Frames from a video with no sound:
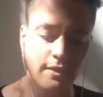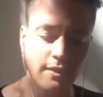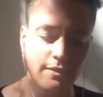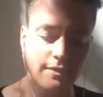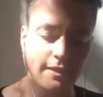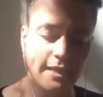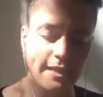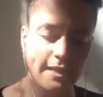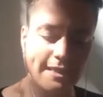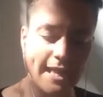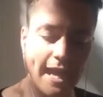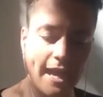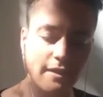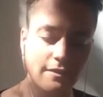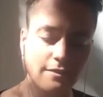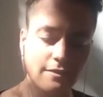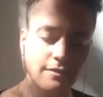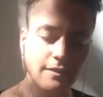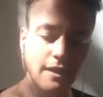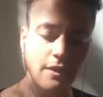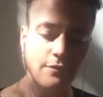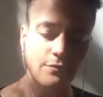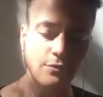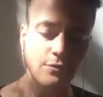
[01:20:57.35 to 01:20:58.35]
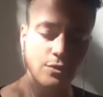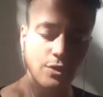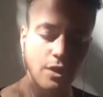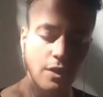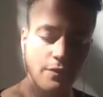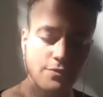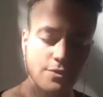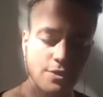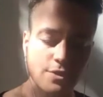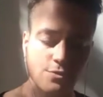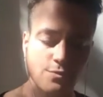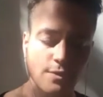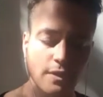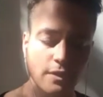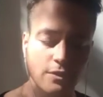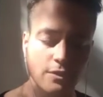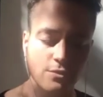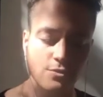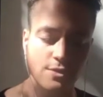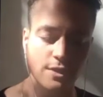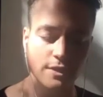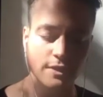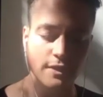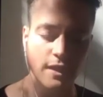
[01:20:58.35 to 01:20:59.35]
that level of
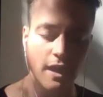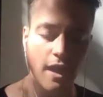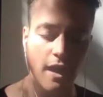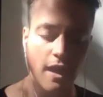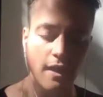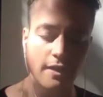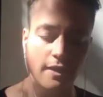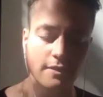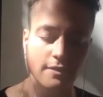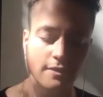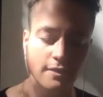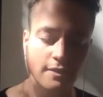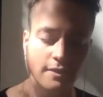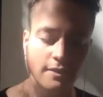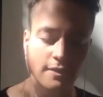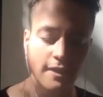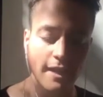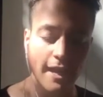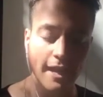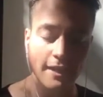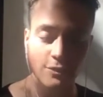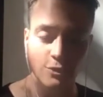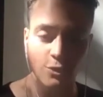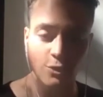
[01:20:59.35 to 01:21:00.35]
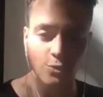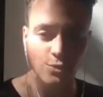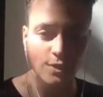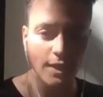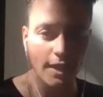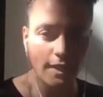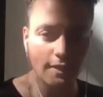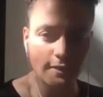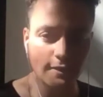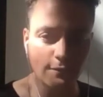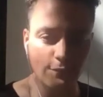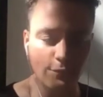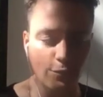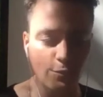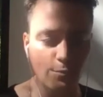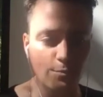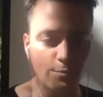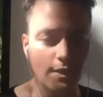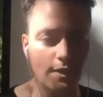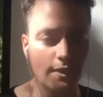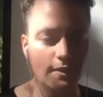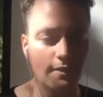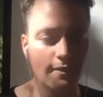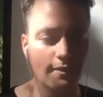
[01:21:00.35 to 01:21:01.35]
surrender to God had created for
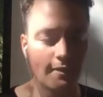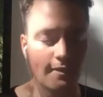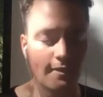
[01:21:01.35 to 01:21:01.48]
me.